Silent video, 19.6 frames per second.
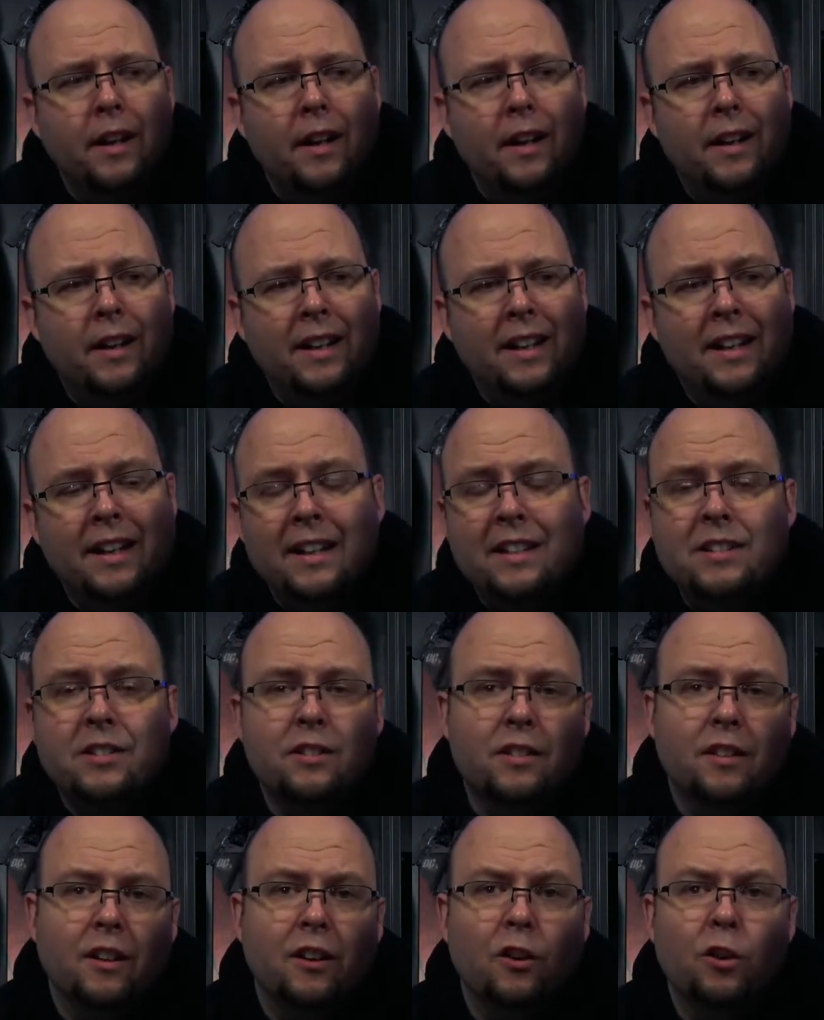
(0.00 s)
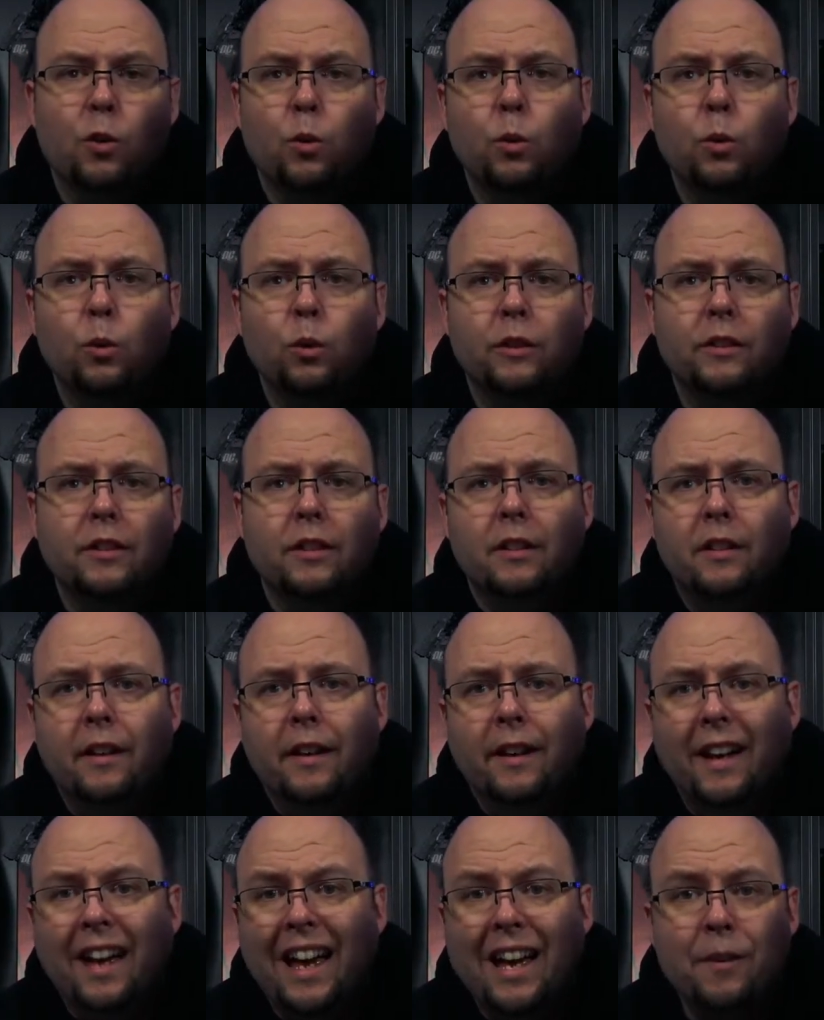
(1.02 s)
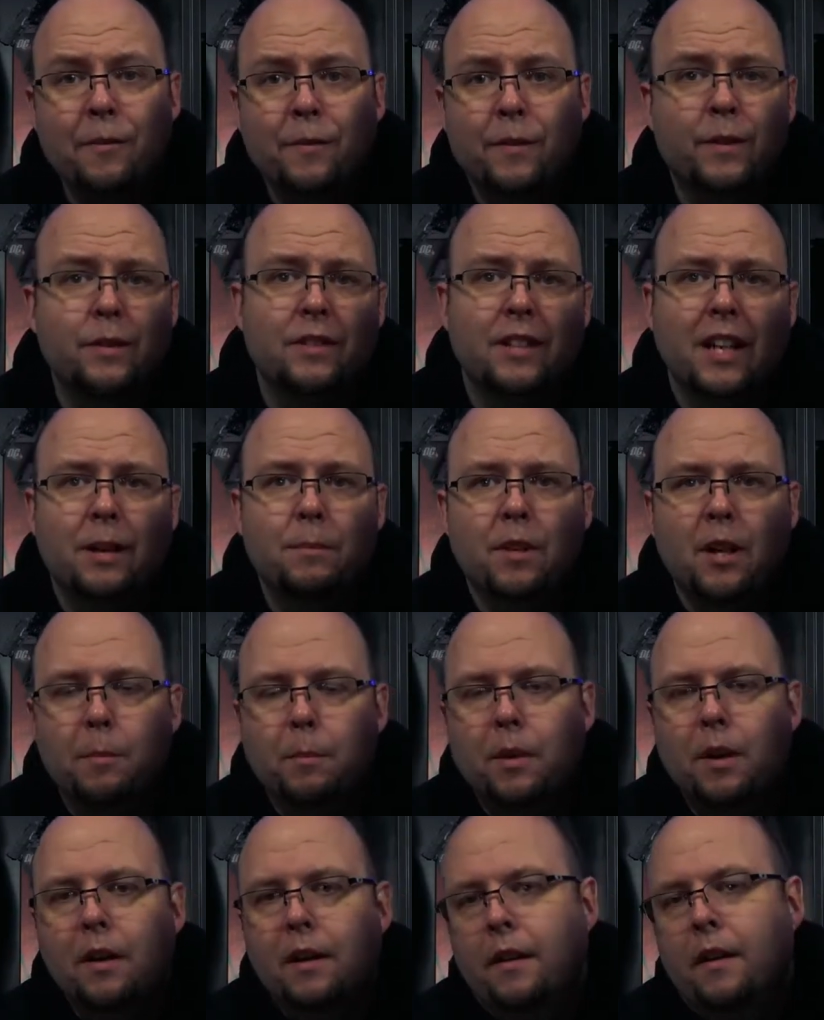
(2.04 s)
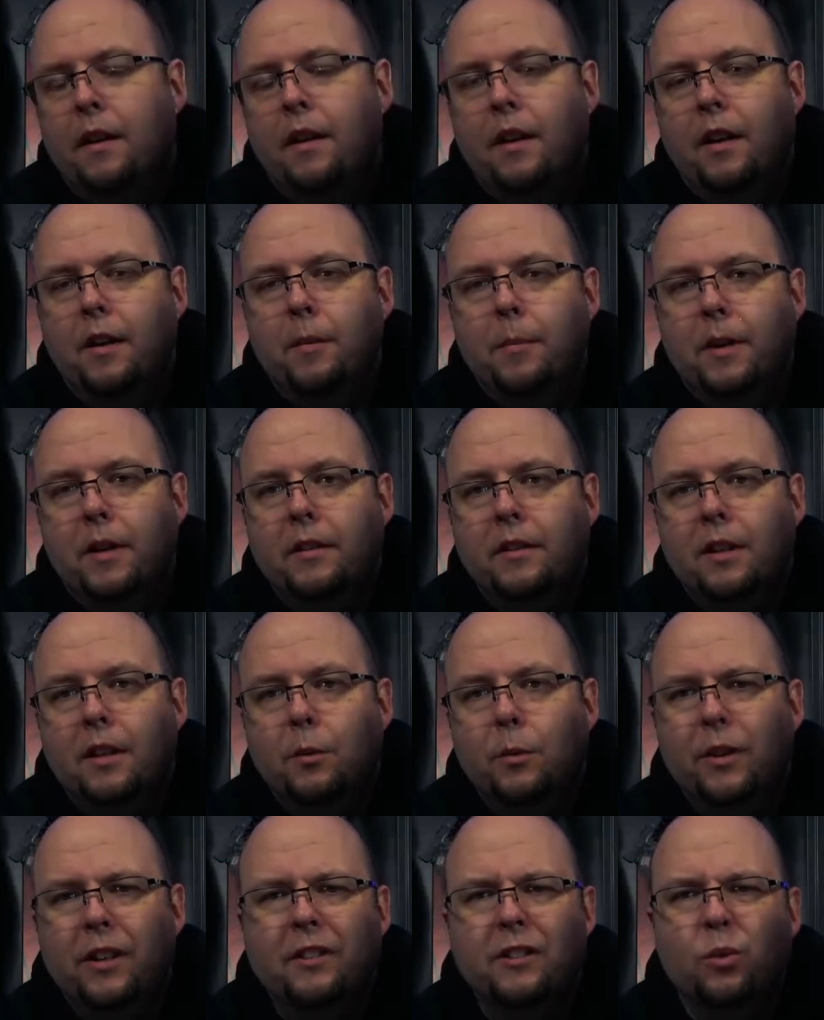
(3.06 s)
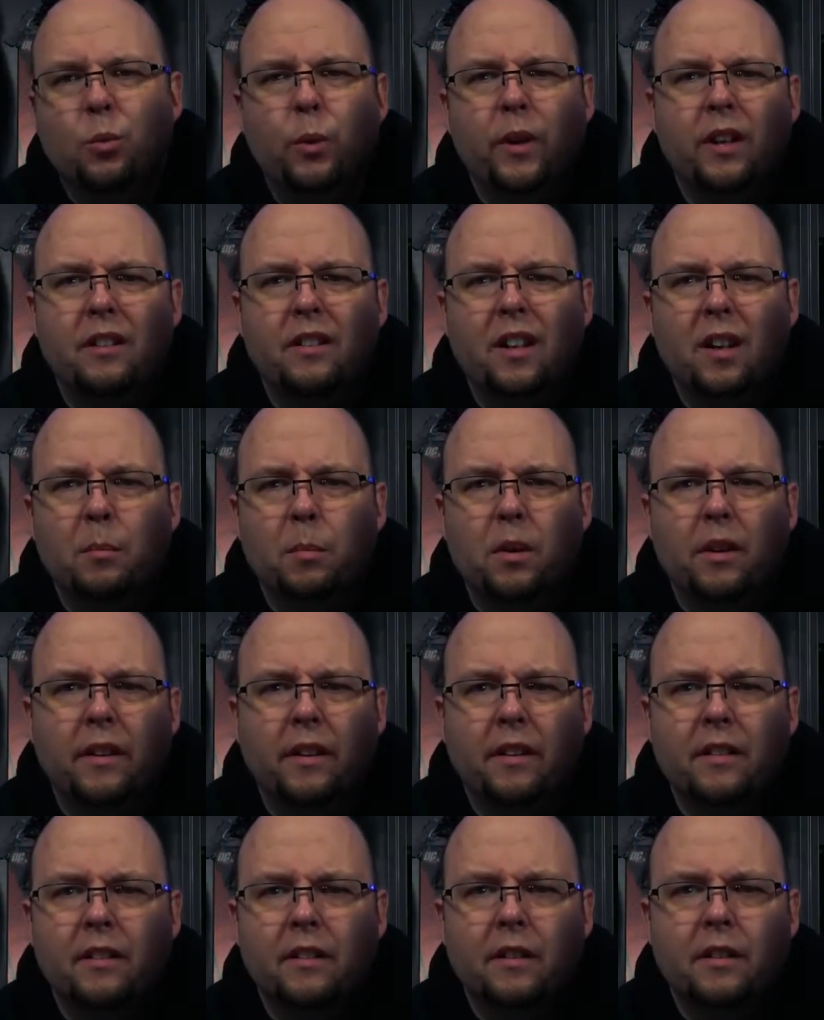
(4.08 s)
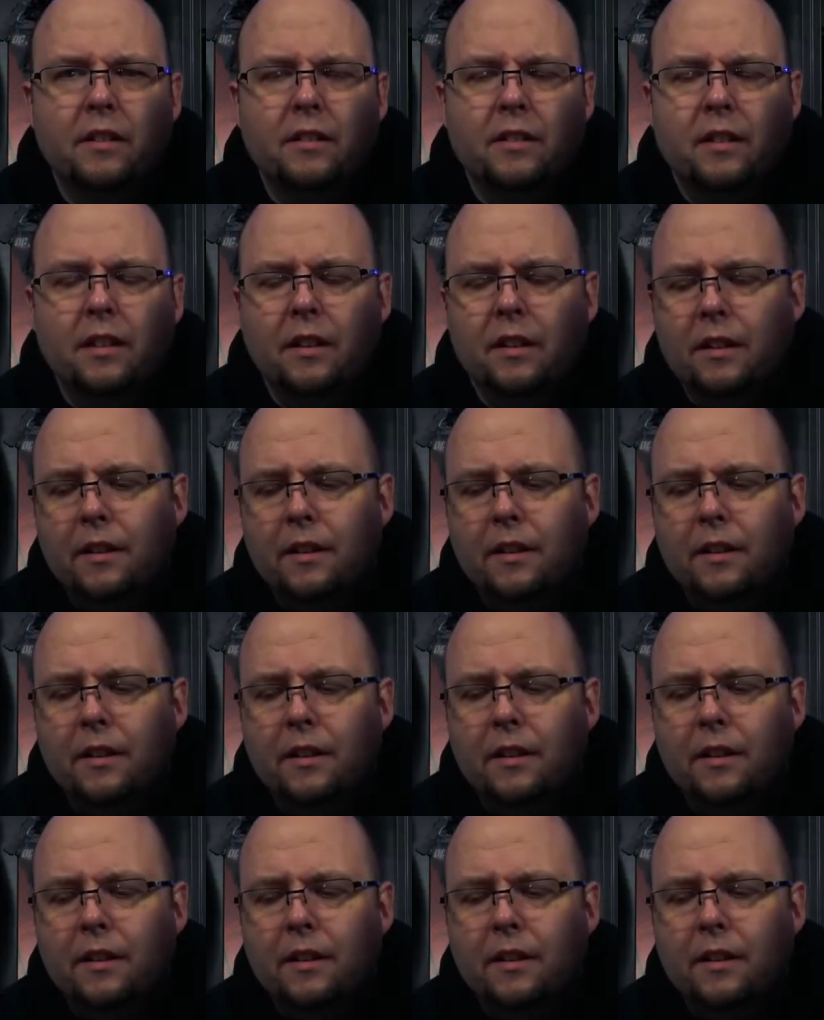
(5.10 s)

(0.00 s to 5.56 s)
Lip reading: It is cool to have the same number, but when it's a weird number that just